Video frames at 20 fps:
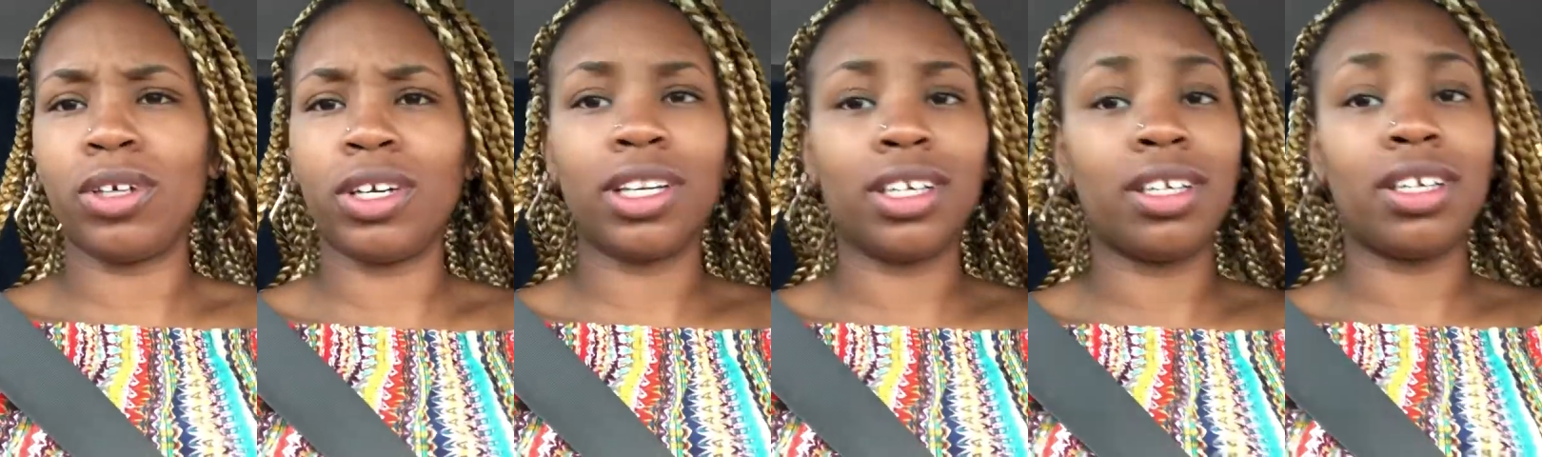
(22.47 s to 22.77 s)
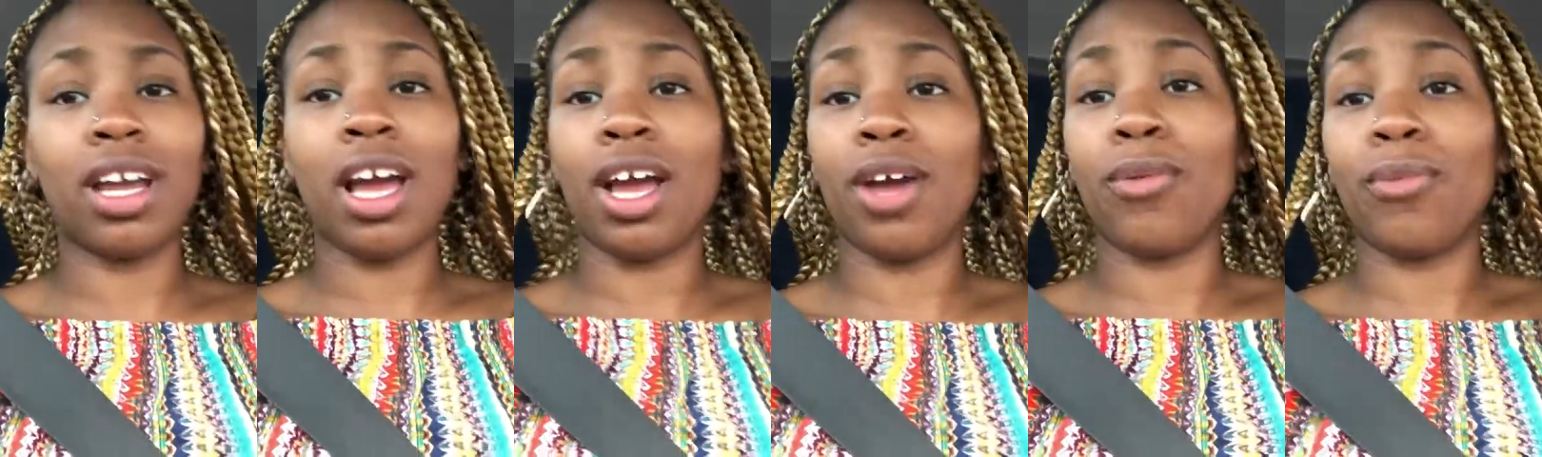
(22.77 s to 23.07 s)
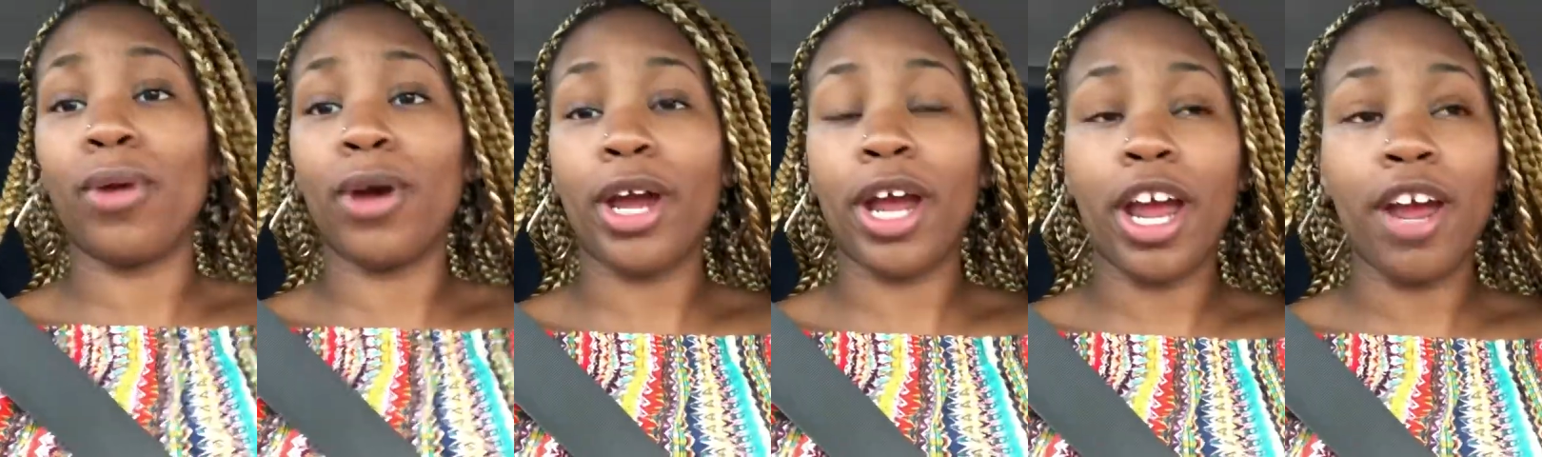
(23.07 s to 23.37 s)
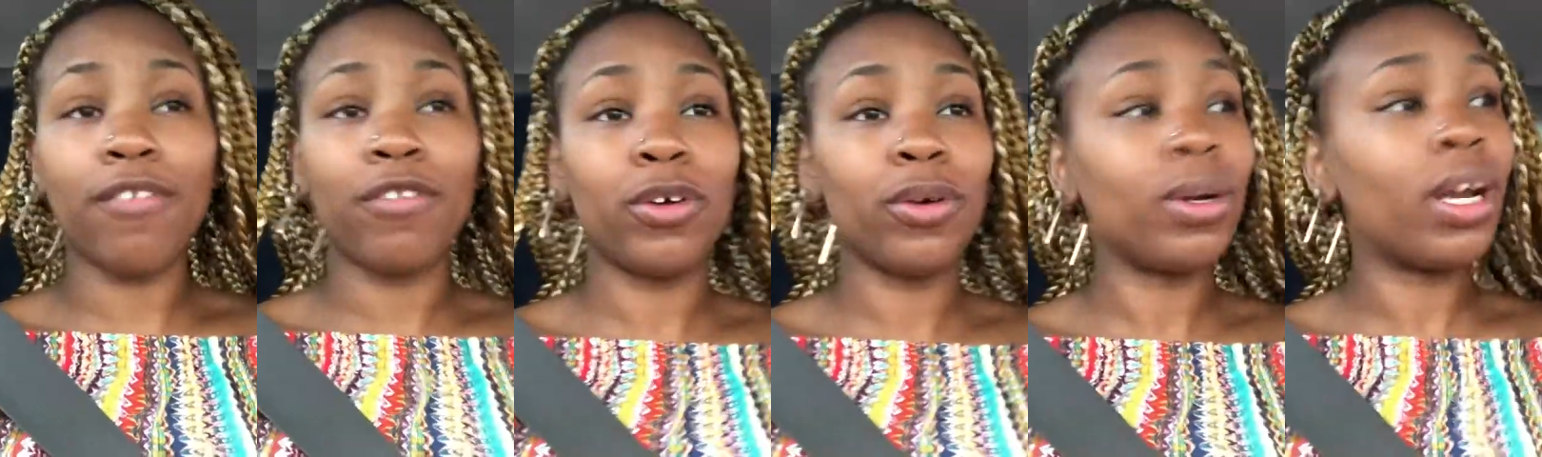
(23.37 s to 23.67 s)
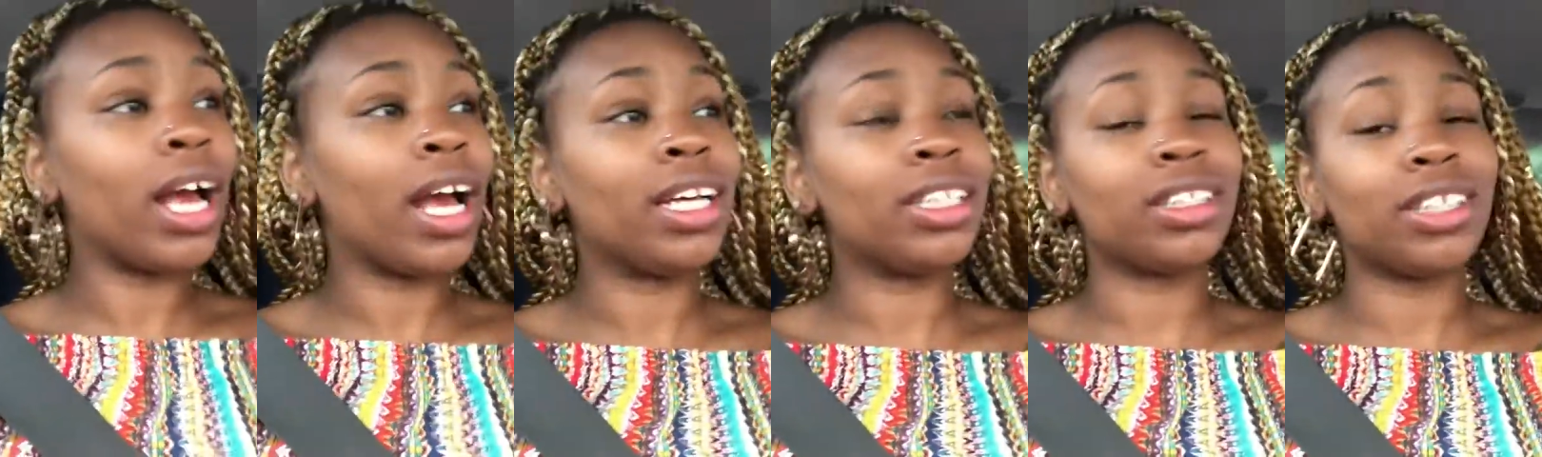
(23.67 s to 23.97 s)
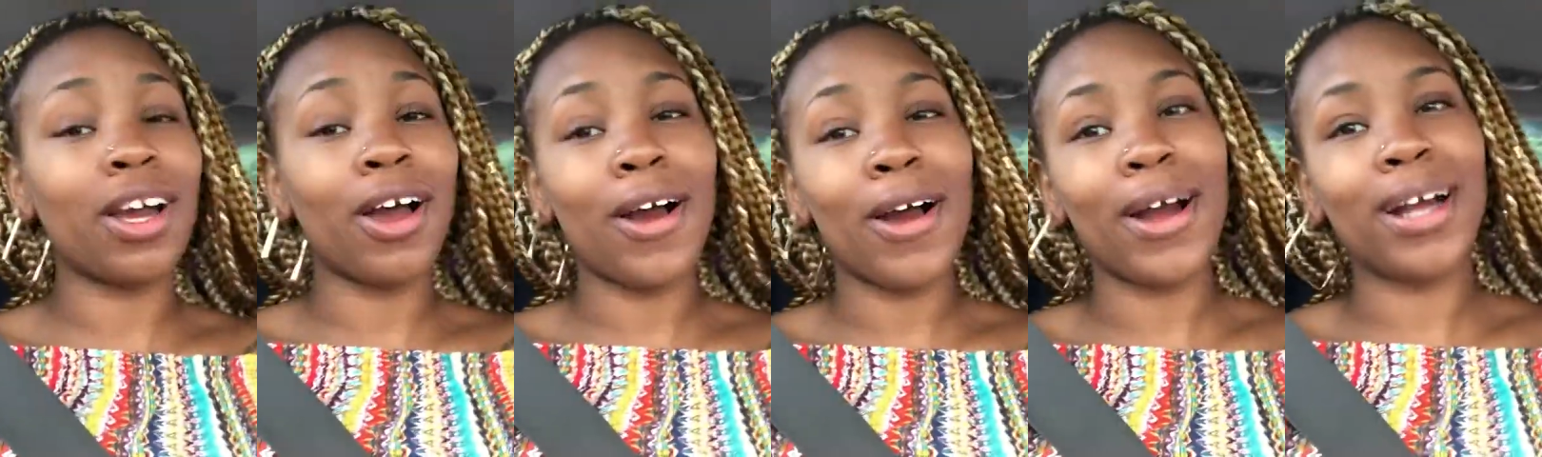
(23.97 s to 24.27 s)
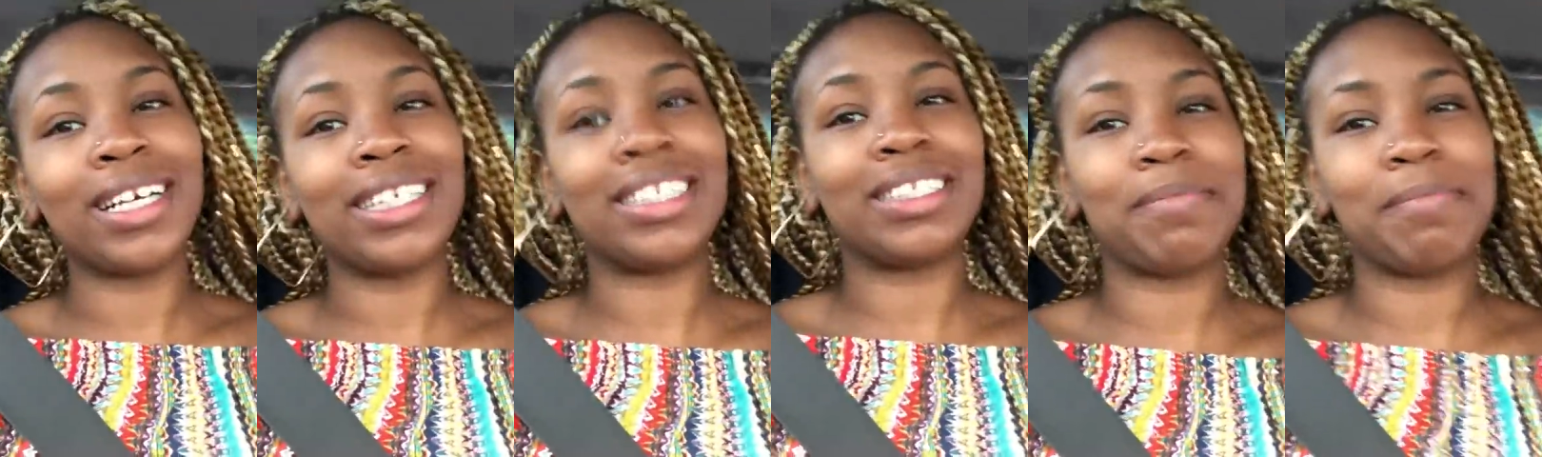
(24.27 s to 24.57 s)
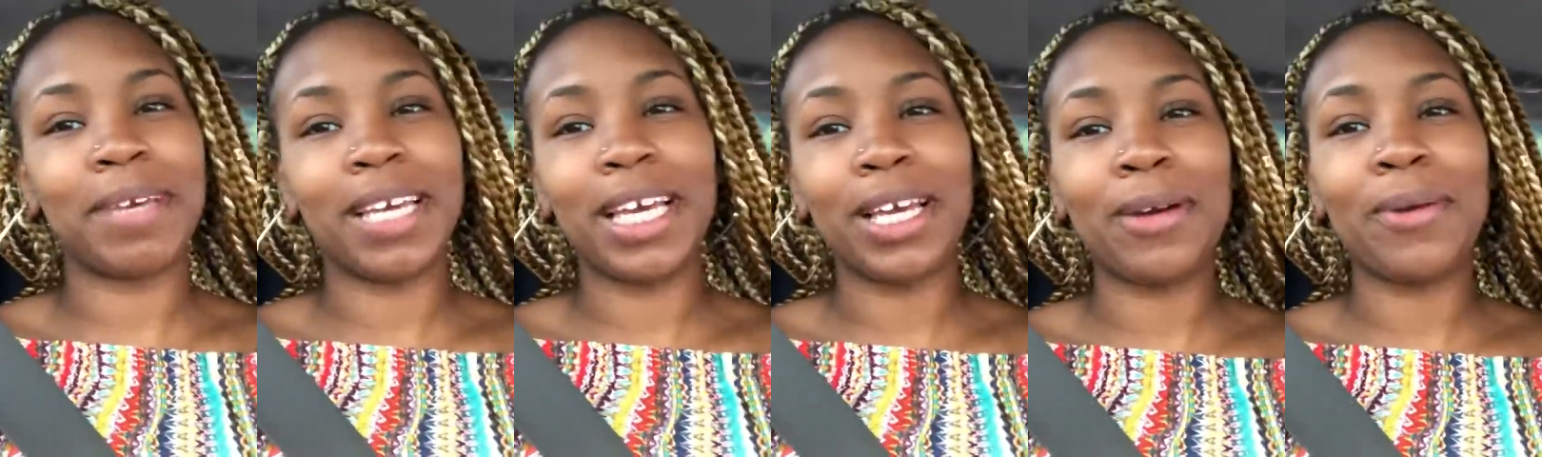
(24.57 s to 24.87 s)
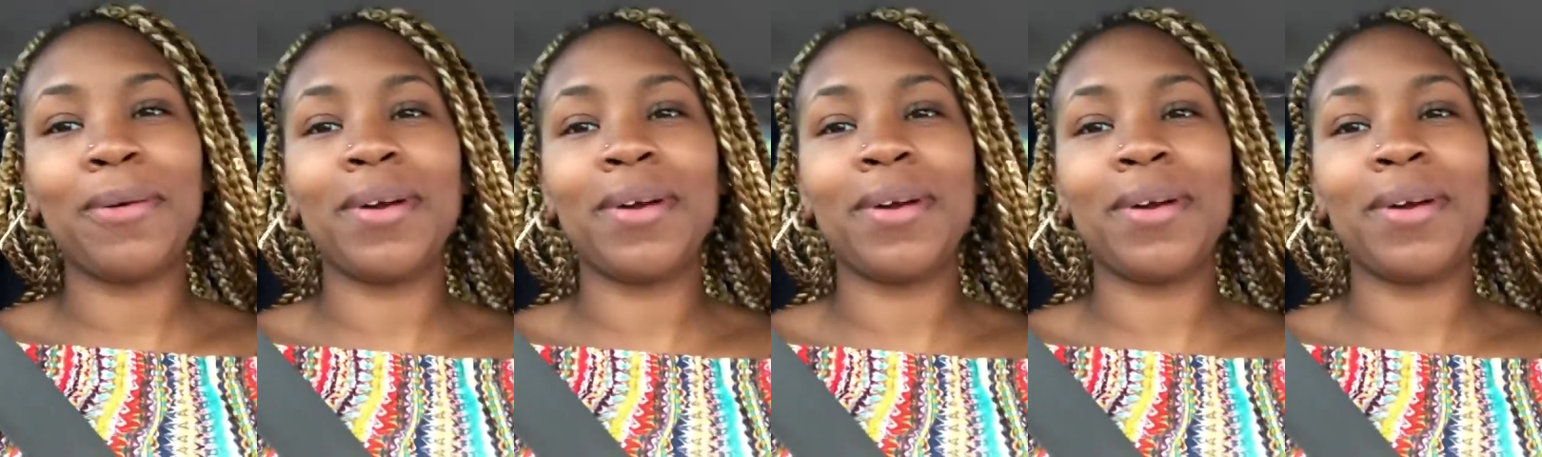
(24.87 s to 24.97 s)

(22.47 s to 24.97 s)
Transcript: or good night wherever you guys are it's me